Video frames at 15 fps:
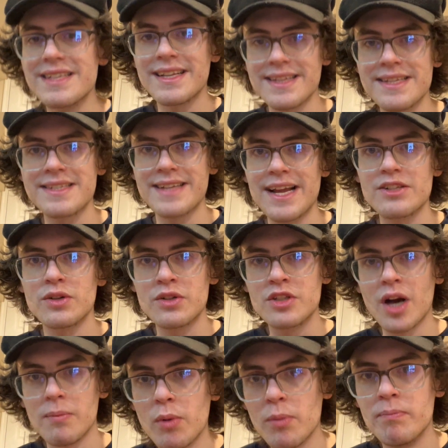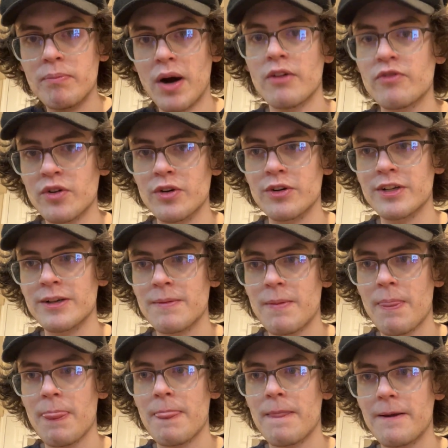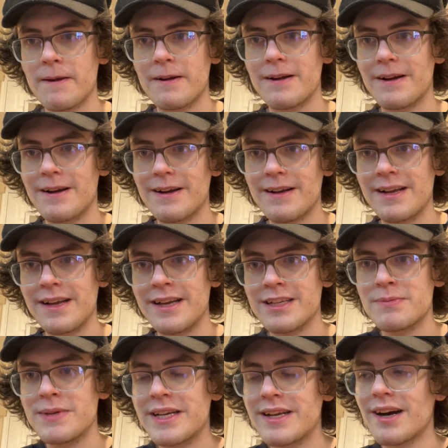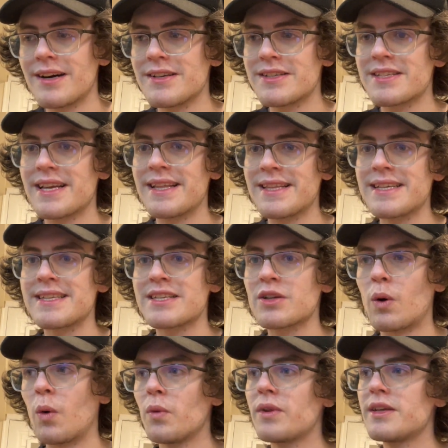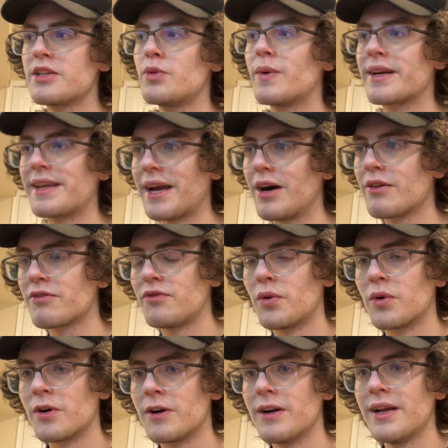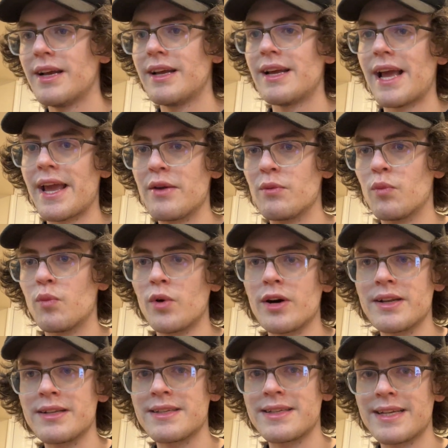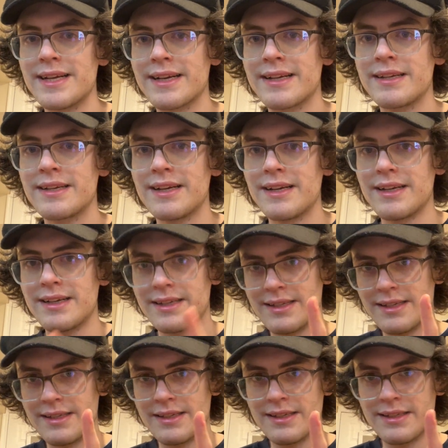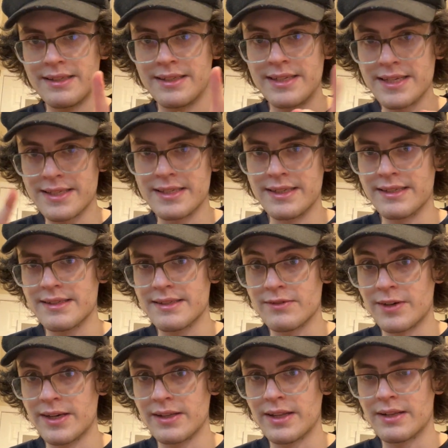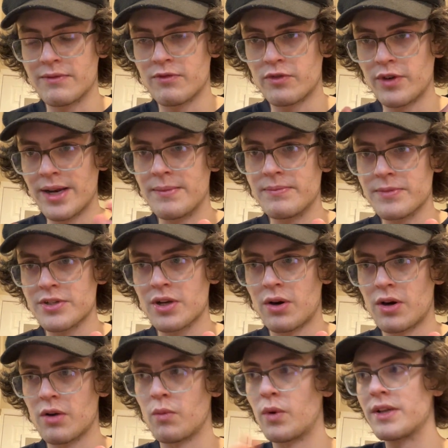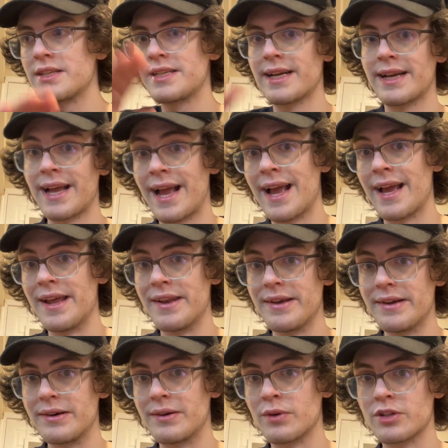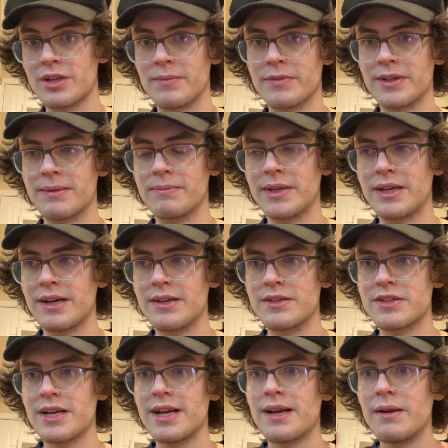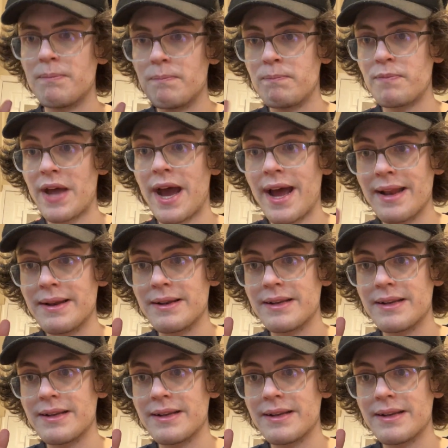that the states are double buffered is because this is only to account for a one tick dissonance, right? Like frames are one tick ahead or something, because that